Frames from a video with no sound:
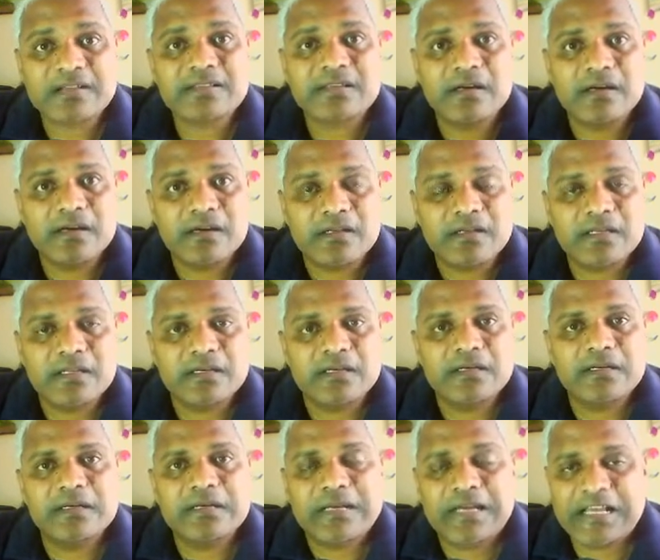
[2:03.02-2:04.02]
on
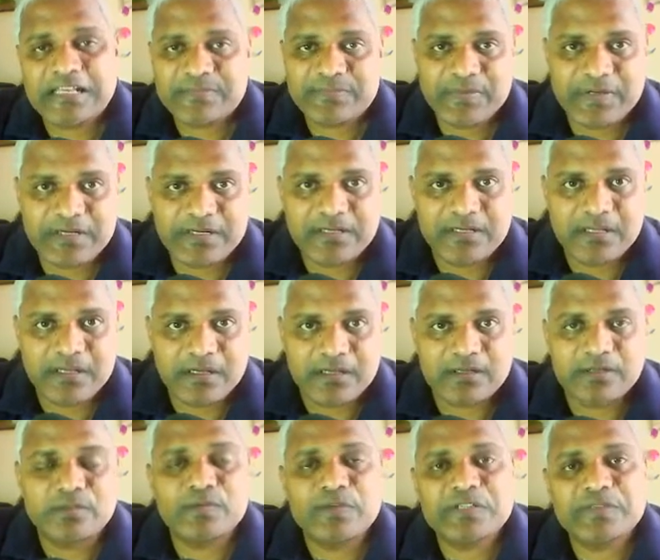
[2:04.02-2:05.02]
Aspen tree or
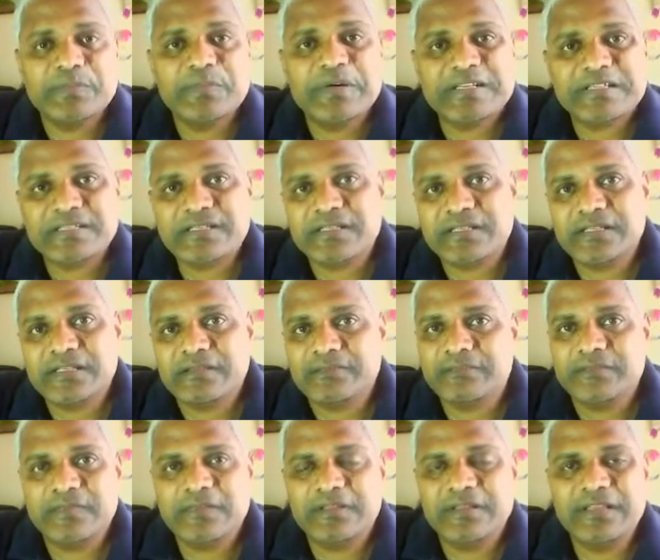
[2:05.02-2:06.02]
otherwise Birch tree,
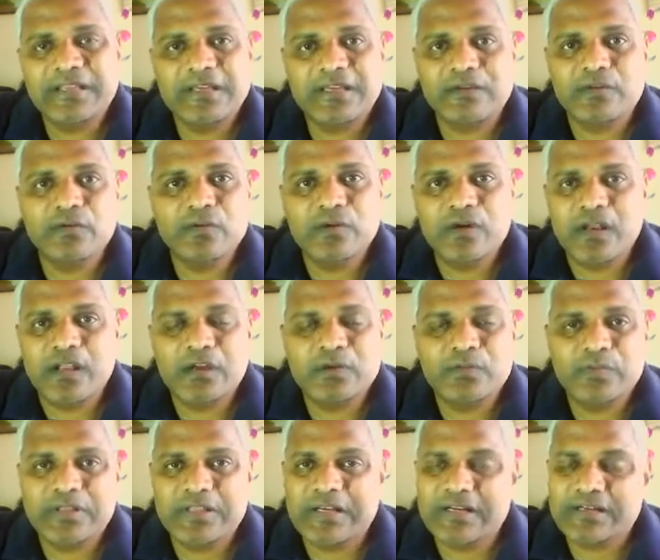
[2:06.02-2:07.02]
they go along
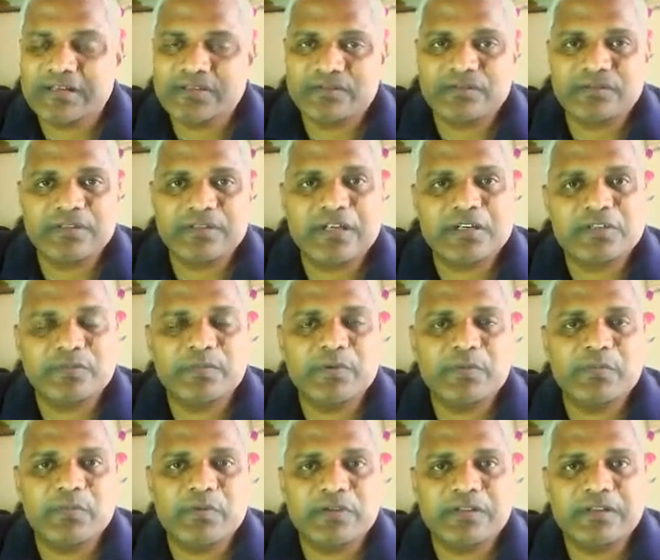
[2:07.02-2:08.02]
with that, so that should be
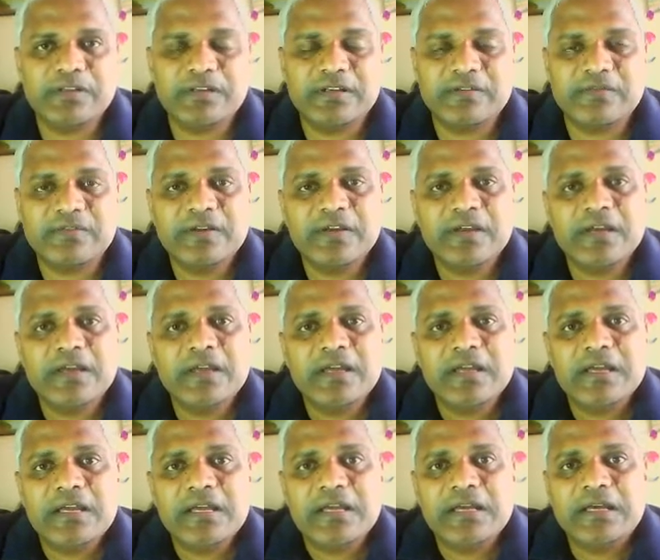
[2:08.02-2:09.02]
more than
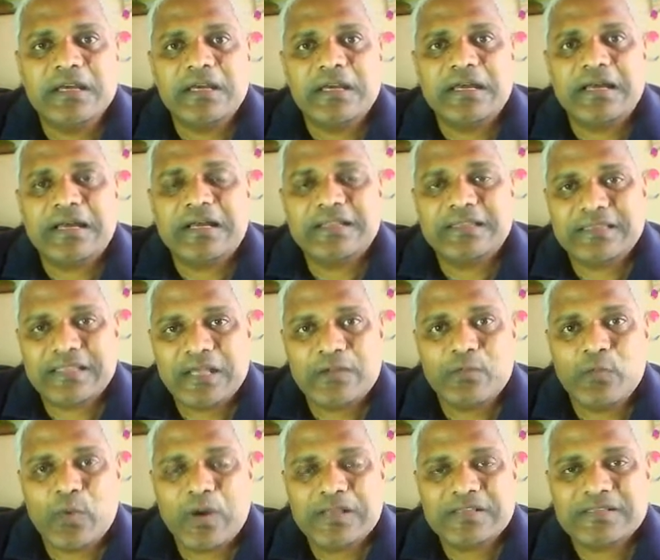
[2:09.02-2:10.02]
enough. Then
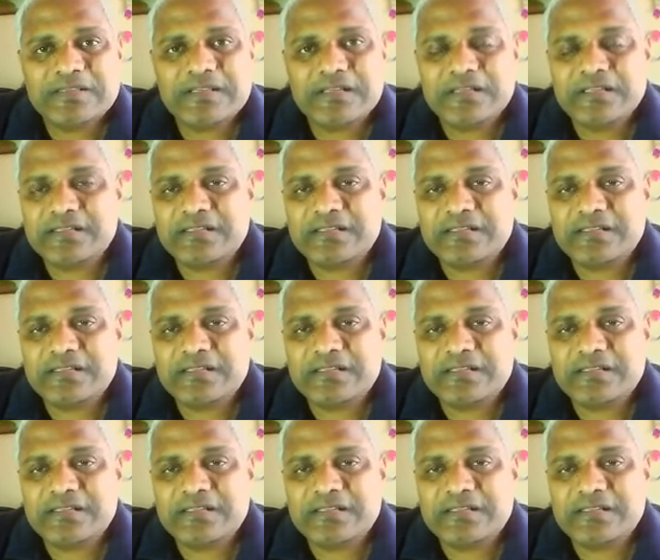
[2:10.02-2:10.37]
once that is